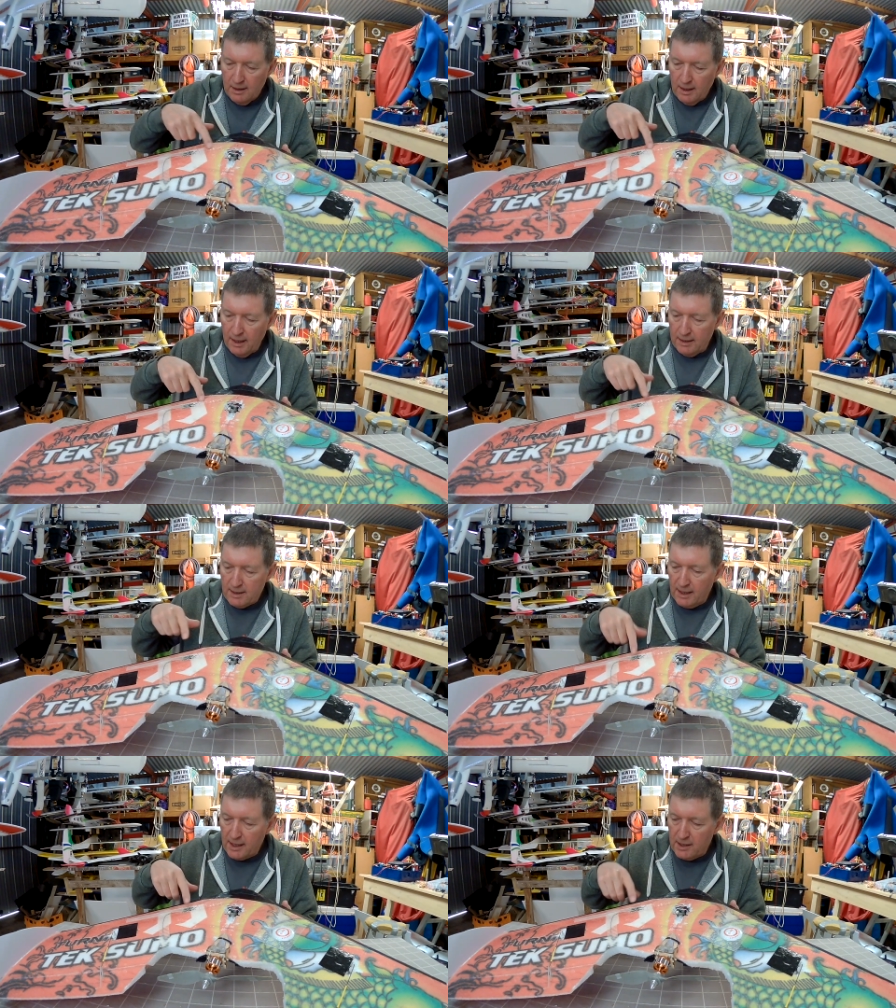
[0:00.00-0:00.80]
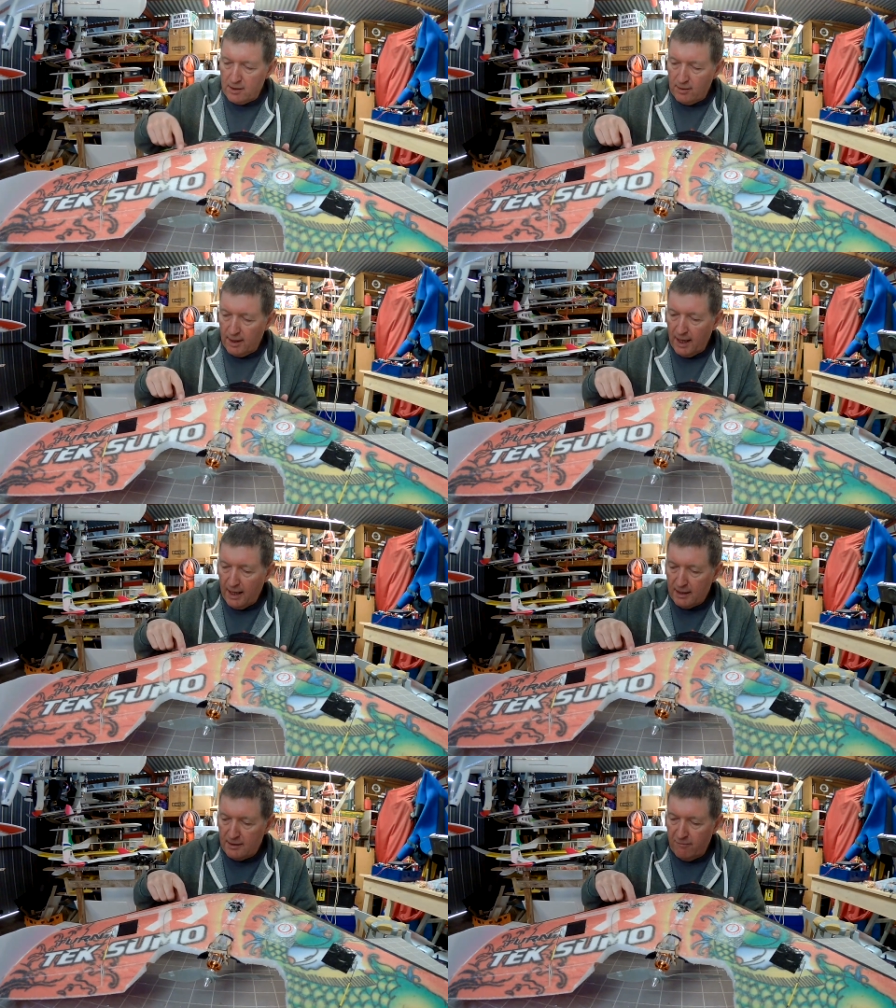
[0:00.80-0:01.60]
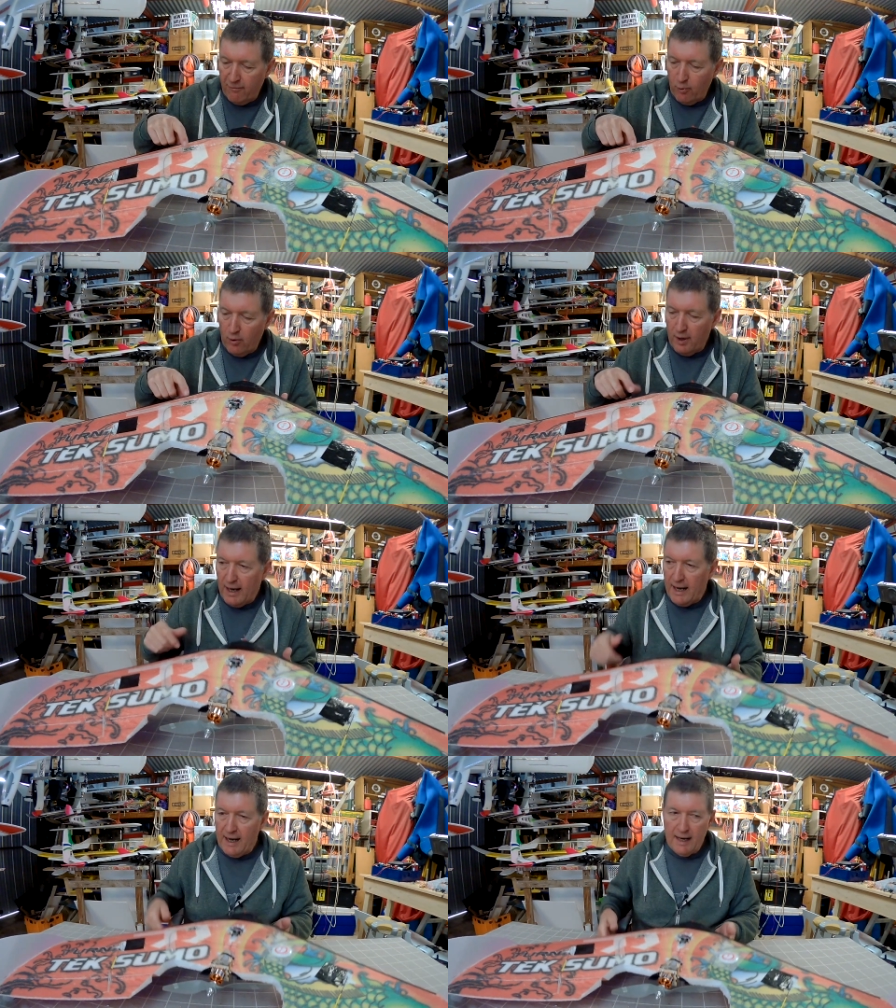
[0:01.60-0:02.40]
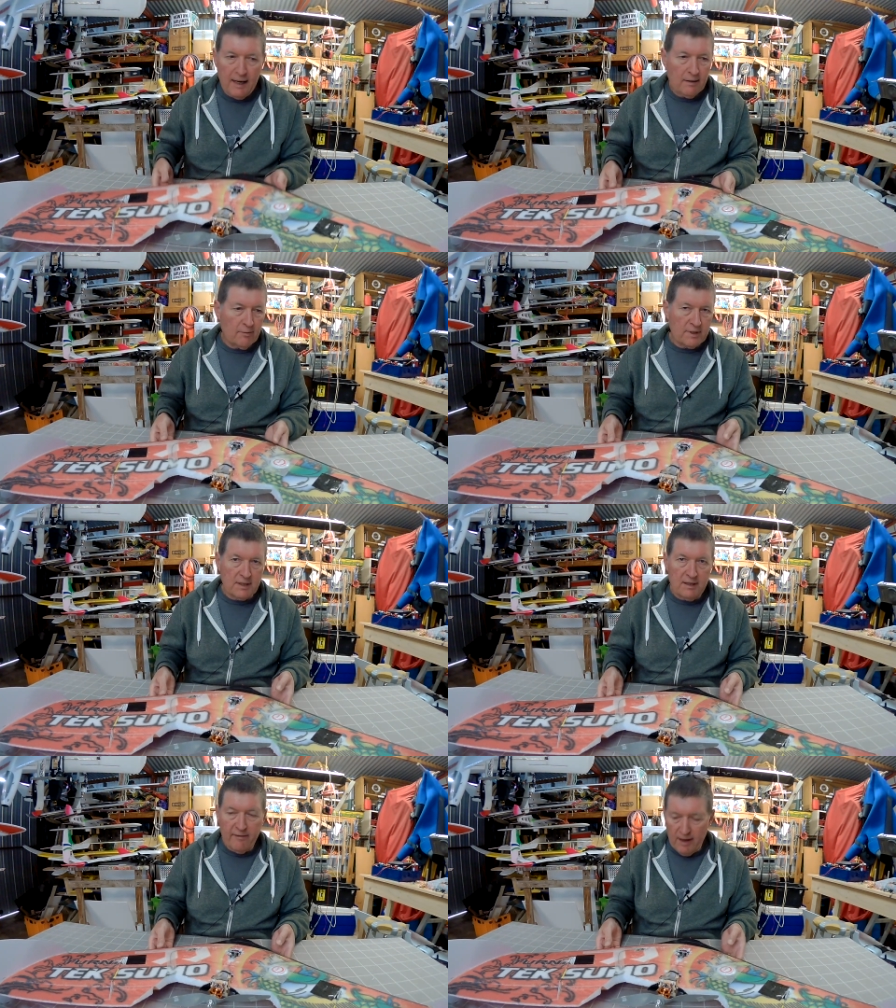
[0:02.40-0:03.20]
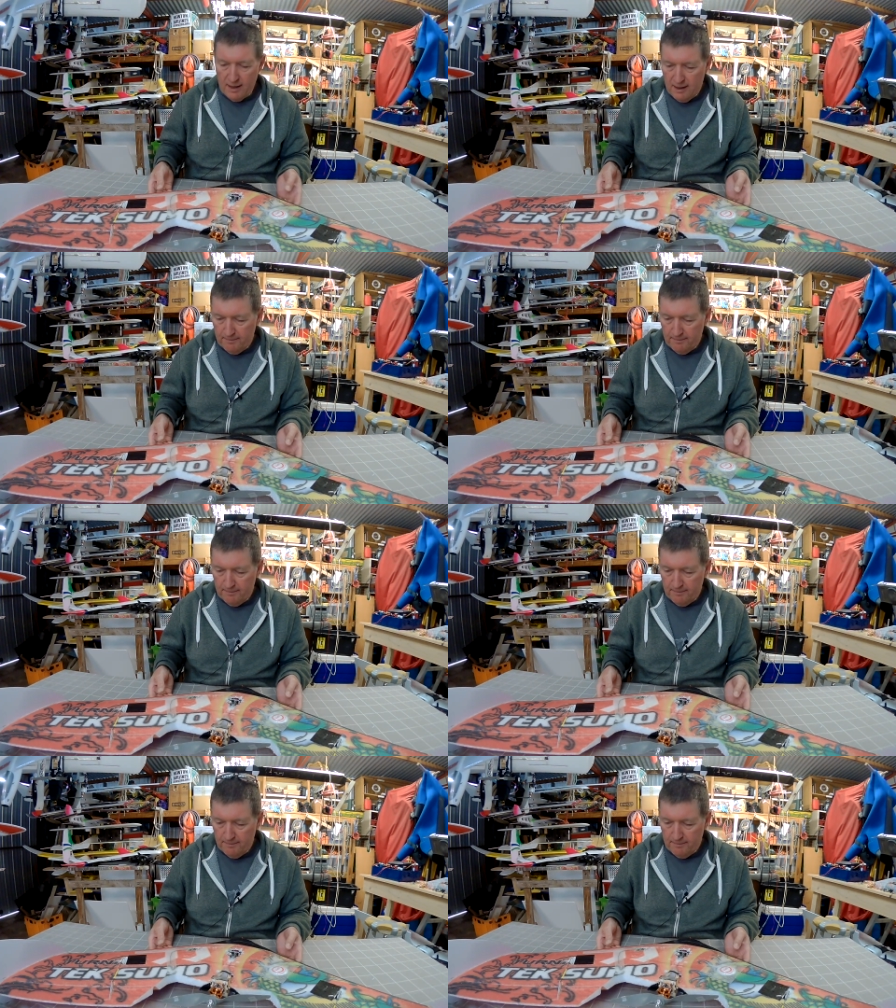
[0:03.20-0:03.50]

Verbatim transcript: It's connected to an X4R receiver